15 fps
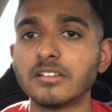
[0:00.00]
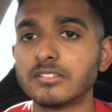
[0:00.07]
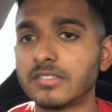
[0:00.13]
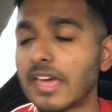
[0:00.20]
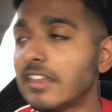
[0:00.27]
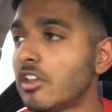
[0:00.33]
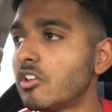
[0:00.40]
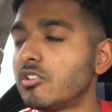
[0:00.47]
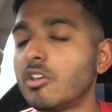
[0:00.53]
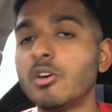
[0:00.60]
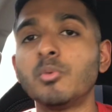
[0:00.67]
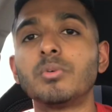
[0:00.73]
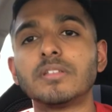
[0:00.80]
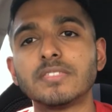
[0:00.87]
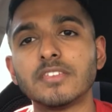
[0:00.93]
they don't
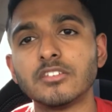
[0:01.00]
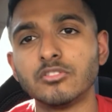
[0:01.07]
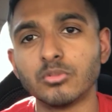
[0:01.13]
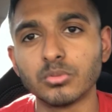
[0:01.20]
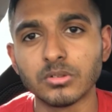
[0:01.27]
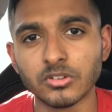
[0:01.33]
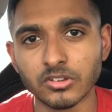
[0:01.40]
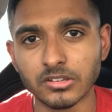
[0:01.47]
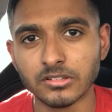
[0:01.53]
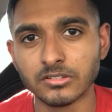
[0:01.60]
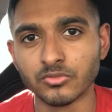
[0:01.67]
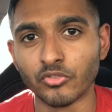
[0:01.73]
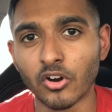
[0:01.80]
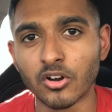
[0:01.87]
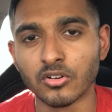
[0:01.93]
know what they're doing
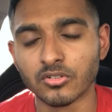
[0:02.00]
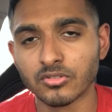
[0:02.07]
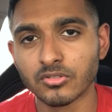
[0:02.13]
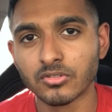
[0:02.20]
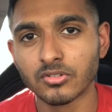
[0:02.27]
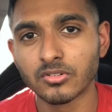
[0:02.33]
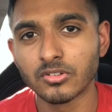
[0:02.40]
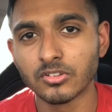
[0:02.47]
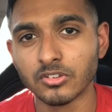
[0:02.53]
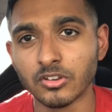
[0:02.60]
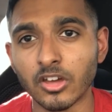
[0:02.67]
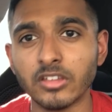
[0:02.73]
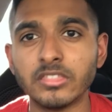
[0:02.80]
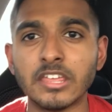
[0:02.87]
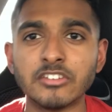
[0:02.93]
is wrong. You
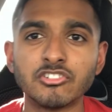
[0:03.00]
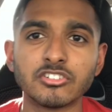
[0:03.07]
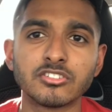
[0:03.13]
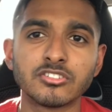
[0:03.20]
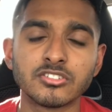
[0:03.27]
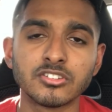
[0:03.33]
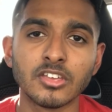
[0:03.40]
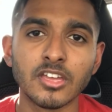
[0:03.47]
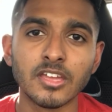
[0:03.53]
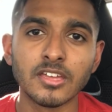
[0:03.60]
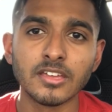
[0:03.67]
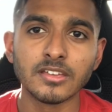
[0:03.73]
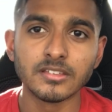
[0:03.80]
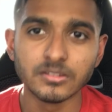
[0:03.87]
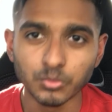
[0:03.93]
know, they just,
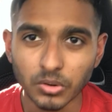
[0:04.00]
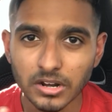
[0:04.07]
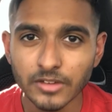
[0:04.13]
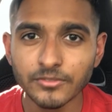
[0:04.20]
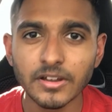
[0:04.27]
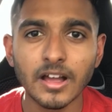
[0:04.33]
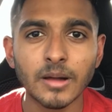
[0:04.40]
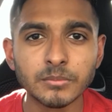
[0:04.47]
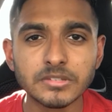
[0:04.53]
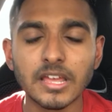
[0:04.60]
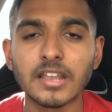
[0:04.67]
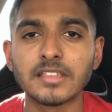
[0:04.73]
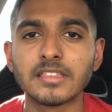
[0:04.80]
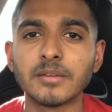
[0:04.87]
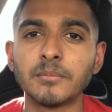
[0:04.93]
whatever comes
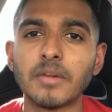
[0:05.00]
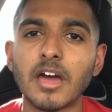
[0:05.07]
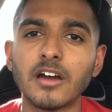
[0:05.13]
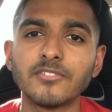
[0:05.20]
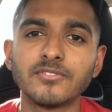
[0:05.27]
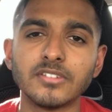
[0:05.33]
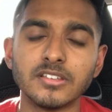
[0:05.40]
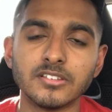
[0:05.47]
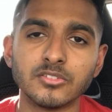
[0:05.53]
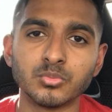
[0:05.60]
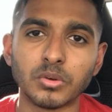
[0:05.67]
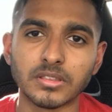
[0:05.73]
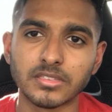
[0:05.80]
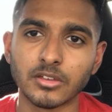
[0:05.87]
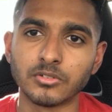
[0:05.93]
out of their mouth
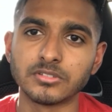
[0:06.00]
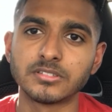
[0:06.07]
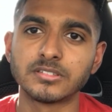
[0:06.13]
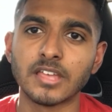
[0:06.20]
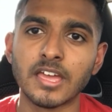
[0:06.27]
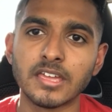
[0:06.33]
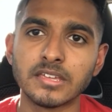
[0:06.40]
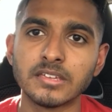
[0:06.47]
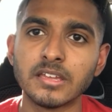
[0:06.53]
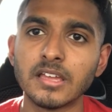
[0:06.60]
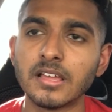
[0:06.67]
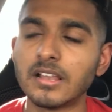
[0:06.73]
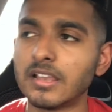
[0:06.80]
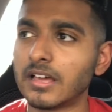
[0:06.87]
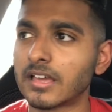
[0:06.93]
is what they'll say.
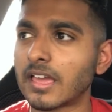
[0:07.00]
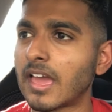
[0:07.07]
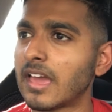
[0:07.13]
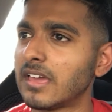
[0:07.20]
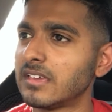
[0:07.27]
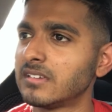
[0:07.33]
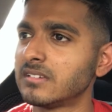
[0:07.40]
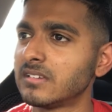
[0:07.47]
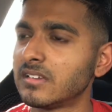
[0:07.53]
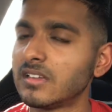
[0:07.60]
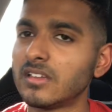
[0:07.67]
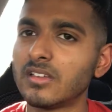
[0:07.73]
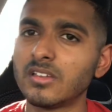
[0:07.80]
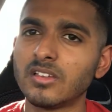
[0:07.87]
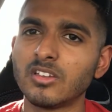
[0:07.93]
Like, hey,
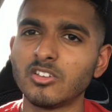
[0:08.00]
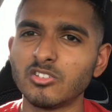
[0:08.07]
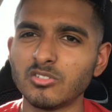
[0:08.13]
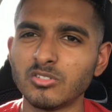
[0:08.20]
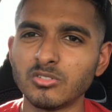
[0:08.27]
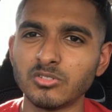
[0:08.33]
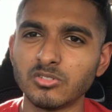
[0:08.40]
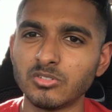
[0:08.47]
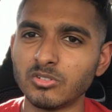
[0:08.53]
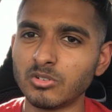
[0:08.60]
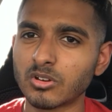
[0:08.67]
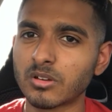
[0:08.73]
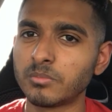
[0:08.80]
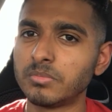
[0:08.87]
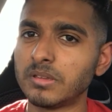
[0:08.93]
You, you
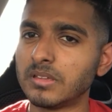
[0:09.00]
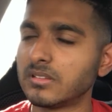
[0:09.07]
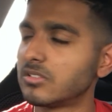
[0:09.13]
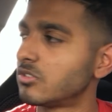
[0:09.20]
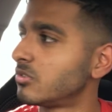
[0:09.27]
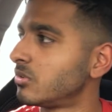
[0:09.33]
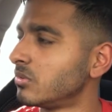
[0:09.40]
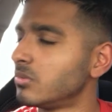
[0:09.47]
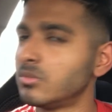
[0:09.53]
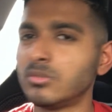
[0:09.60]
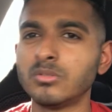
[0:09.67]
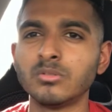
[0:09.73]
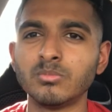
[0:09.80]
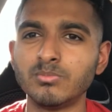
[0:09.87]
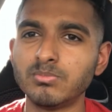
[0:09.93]
look a bit
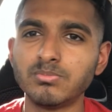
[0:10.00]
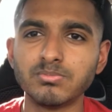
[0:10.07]
too